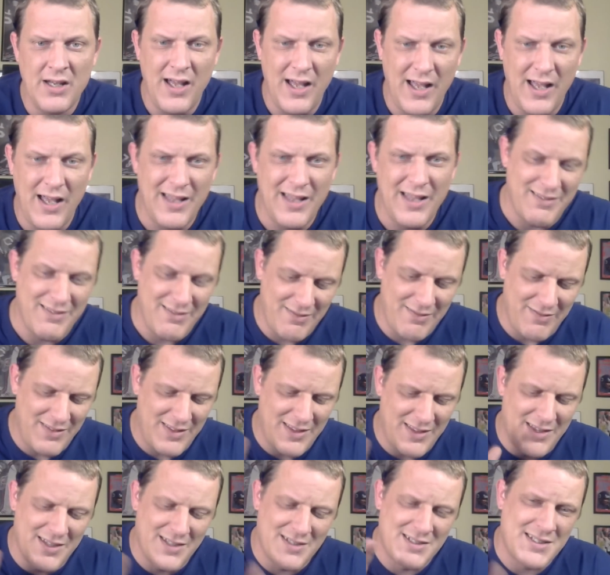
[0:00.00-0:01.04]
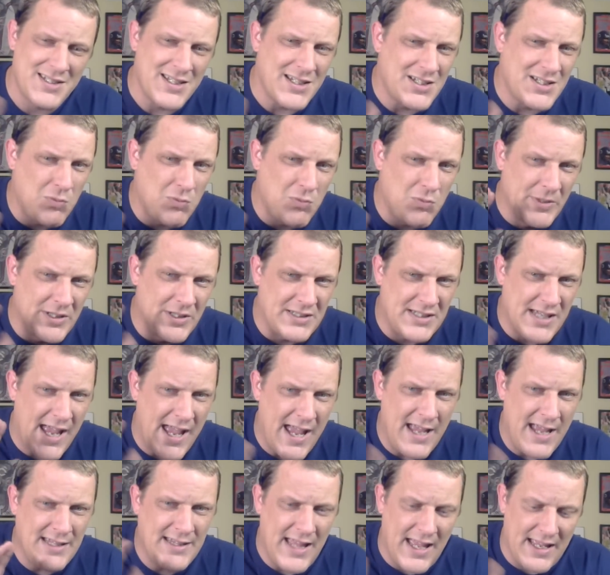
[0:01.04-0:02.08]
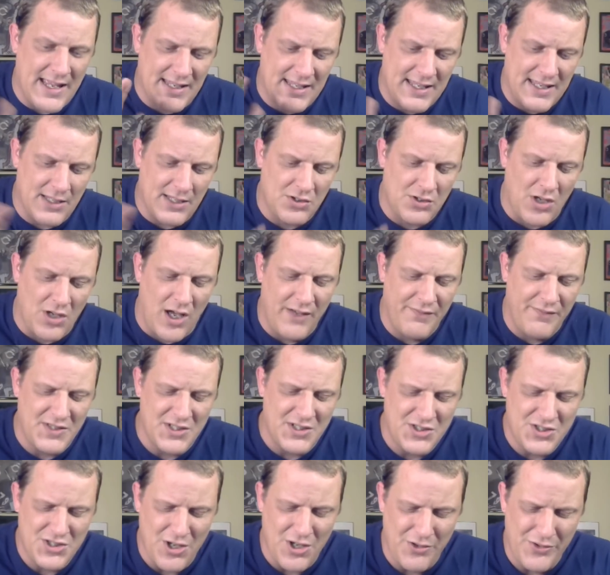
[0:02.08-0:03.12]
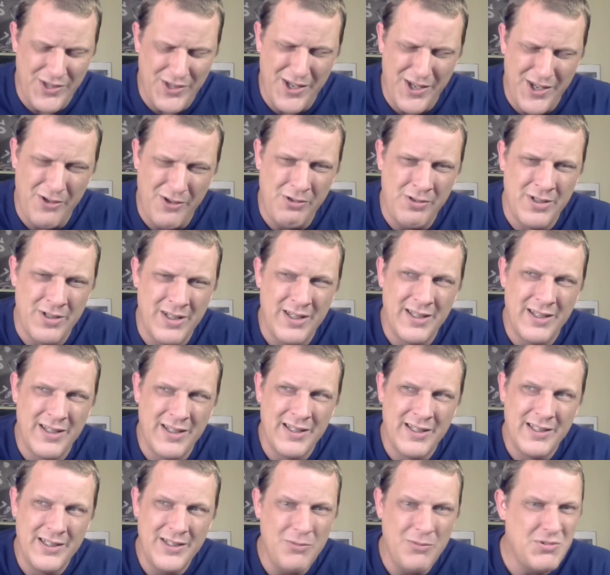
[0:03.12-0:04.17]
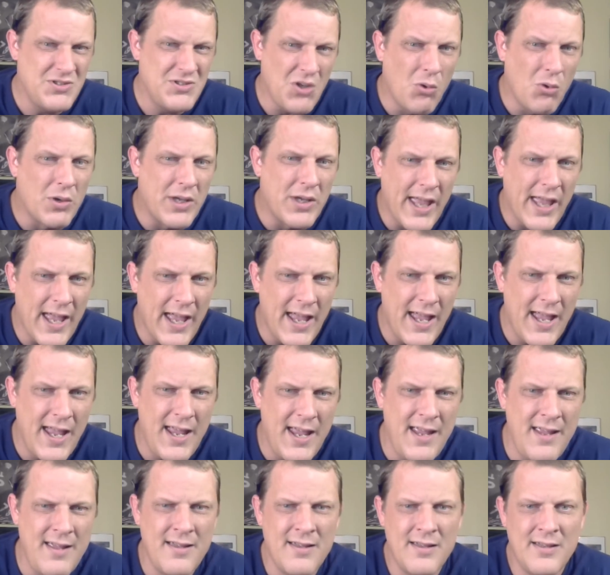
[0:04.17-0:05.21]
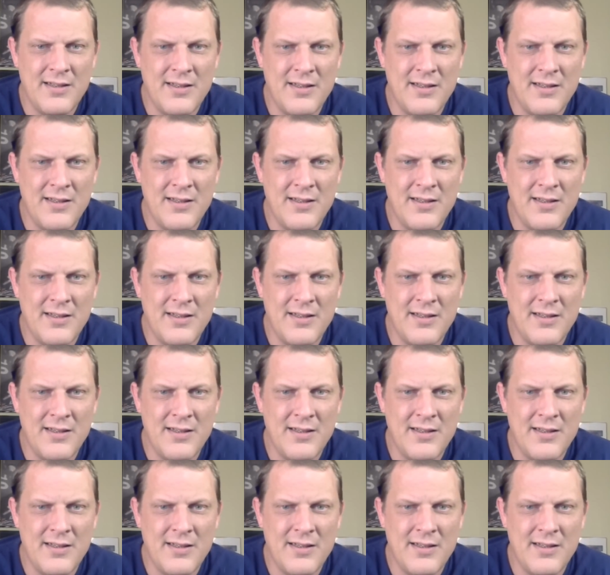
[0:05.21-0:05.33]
Uh, the six woman tag that kicked off the show, though, it was okay.